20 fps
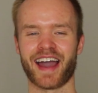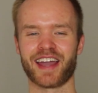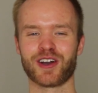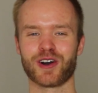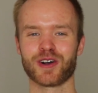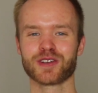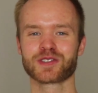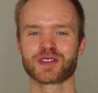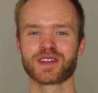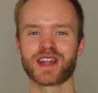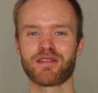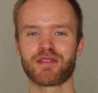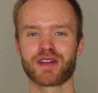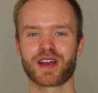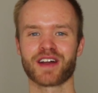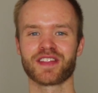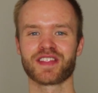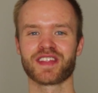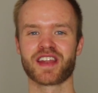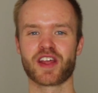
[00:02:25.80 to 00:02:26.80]
I also never
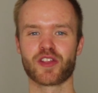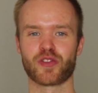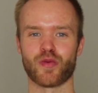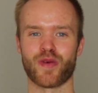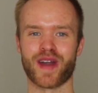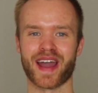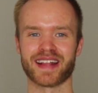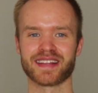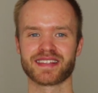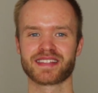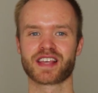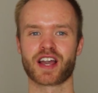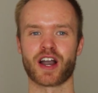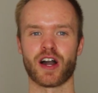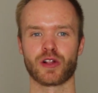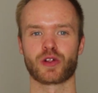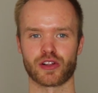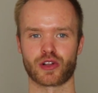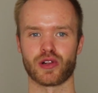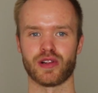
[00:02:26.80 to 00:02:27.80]
got an
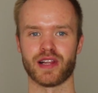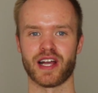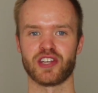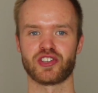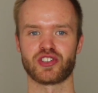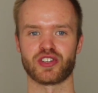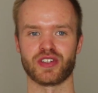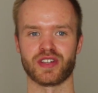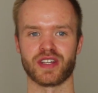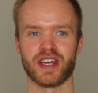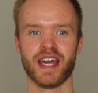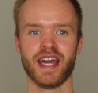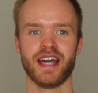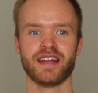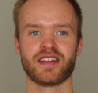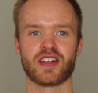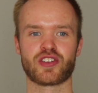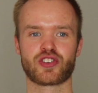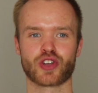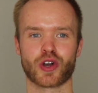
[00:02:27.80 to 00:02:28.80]
advanced calculation
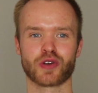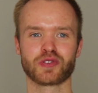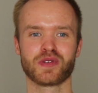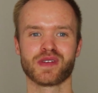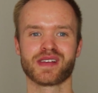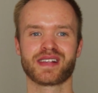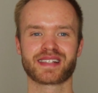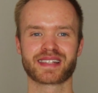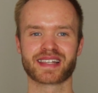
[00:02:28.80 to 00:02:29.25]
that shows you